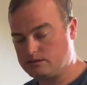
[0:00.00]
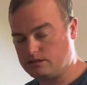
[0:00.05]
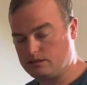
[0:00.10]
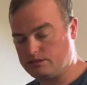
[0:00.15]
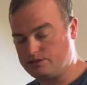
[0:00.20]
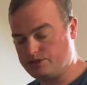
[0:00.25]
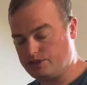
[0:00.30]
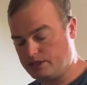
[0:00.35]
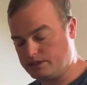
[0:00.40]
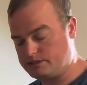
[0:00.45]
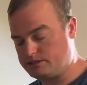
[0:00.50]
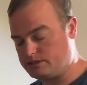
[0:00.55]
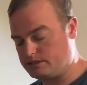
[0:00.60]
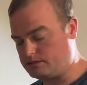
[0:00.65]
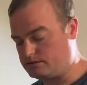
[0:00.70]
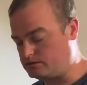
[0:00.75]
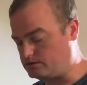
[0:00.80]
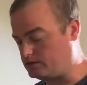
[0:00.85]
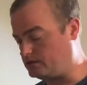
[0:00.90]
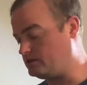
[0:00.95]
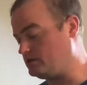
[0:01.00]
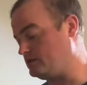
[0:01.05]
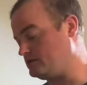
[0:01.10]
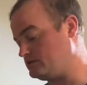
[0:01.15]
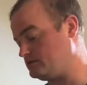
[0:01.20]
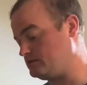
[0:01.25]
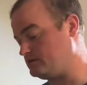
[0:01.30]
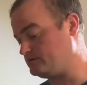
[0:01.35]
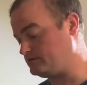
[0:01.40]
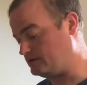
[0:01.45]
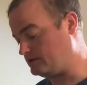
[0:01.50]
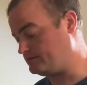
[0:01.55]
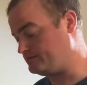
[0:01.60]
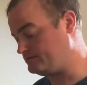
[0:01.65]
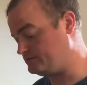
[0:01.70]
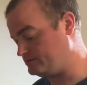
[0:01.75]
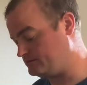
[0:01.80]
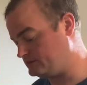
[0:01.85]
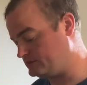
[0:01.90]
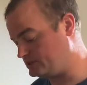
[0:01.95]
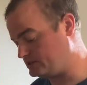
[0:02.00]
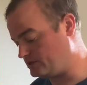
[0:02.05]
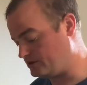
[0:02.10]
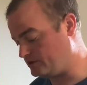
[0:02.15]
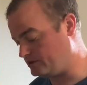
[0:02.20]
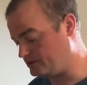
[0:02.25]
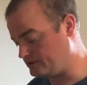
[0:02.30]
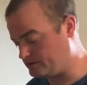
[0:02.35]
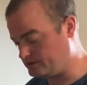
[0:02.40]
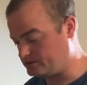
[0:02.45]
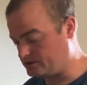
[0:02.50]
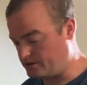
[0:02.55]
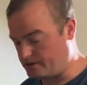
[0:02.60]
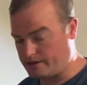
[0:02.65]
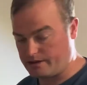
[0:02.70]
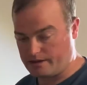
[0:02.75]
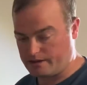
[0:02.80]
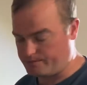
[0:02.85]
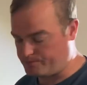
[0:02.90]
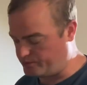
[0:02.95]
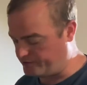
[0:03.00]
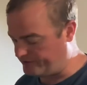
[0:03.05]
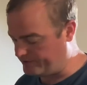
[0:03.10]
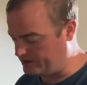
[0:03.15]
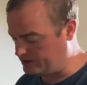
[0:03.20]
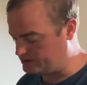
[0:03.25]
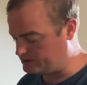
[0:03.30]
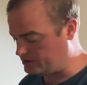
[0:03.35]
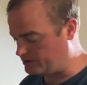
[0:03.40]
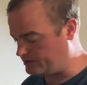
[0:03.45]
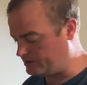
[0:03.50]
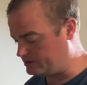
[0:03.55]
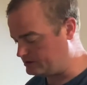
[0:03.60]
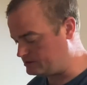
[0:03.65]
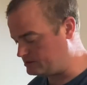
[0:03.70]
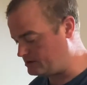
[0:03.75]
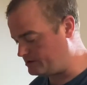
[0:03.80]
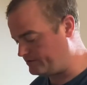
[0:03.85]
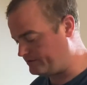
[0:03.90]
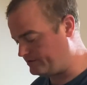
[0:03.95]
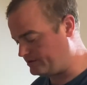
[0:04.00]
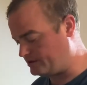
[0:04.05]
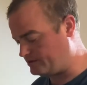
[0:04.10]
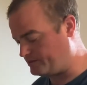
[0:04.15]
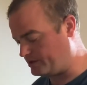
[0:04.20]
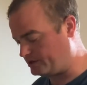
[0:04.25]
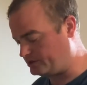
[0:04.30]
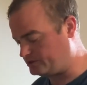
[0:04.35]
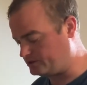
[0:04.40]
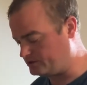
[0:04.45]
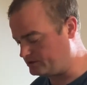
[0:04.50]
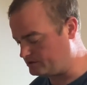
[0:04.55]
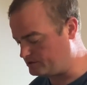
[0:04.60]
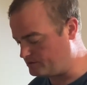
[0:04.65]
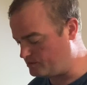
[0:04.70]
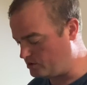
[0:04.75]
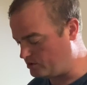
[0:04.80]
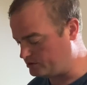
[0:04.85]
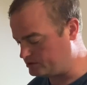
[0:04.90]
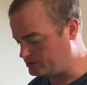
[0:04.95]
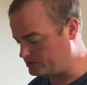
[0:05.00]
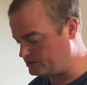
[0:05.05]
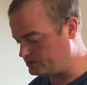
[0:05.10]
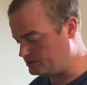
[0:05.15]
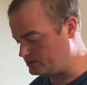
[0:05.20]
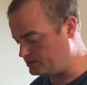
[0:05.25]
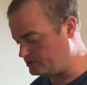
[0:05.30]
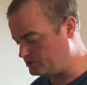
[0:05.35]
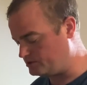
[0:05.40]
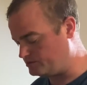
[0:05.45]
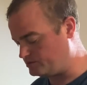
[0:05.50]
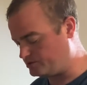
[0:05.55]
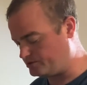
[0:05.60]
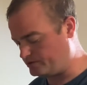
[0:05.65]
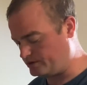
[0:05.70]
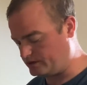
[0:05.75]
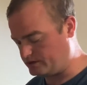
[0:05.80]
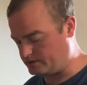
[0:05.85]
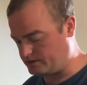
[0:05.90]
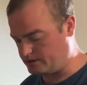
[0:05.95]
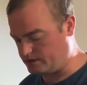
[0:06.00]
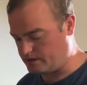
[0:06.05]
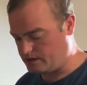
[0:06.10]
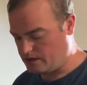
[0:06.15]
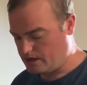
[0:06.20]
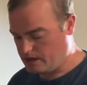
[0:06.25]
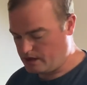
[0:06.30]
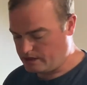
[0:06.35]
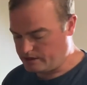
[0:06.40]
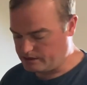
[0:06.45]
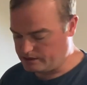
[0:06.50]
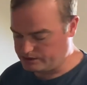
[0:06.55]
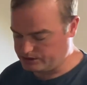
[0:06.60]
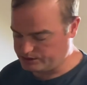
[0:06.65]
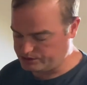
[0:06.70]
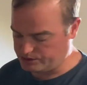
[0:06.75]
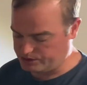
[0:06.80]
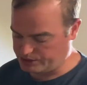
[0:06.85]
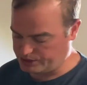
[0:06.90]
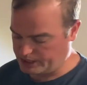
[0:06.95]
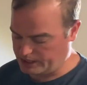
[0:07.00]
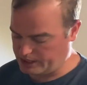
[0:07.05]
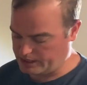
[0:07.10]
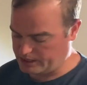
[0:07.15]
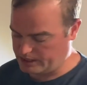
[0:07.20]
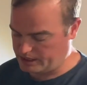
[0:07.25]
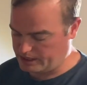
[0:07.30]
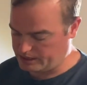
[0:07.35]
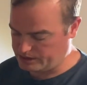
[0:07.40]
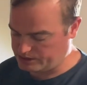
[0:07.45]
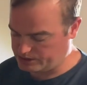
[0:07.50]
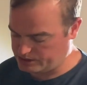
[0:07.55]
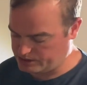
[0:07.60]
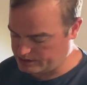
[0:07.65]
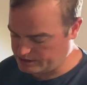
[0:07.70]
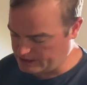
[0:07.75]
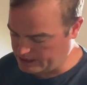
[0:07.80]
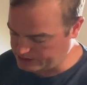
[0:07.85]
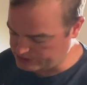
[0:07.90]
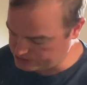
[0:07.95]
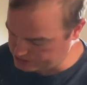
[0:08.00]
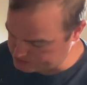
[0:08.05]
adjust it, so that it prevents all that stuff, and make sure that the bar's good and lubed correctly. This is your chain catch. As you